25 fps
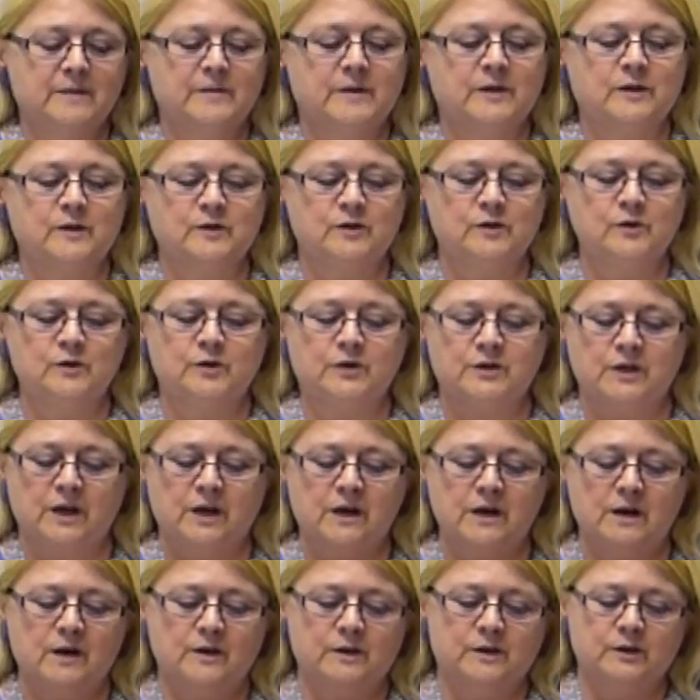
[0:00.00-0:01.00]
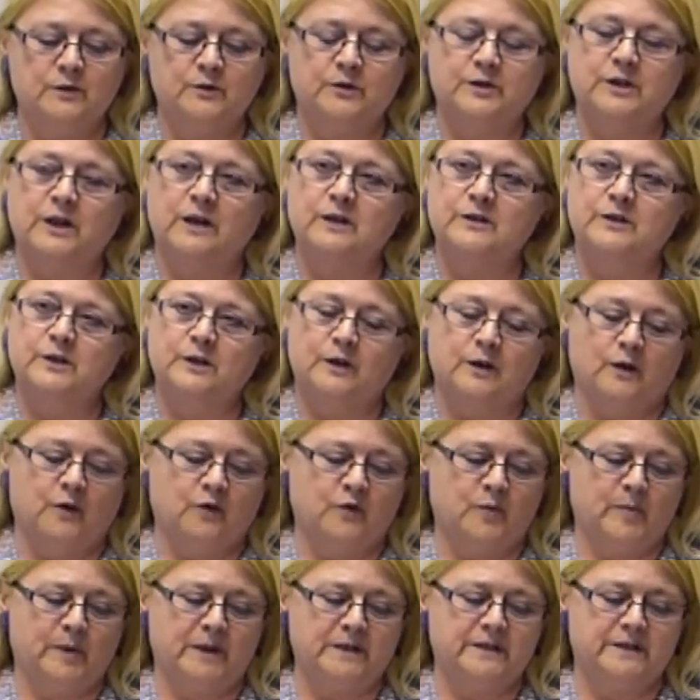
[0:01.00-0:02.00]
Because you start
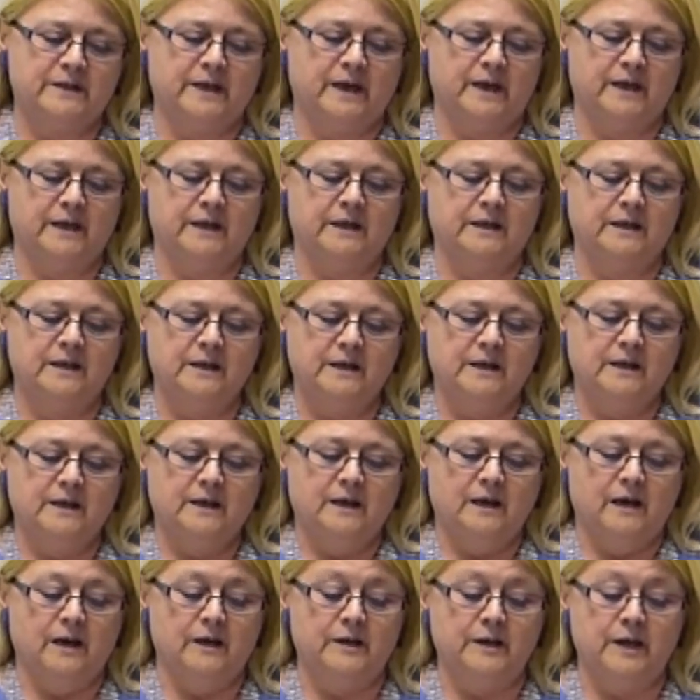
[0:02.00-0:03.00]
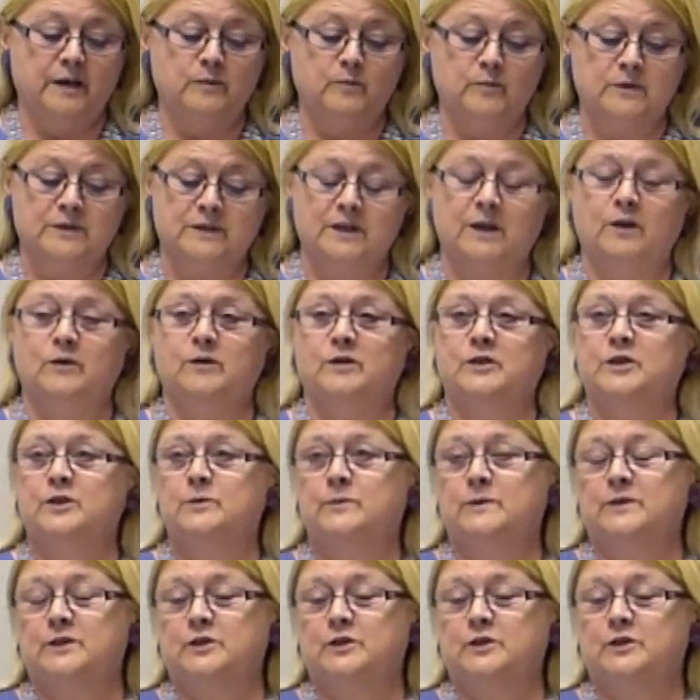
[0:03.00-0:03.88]
off by saying her name was Lola, she was a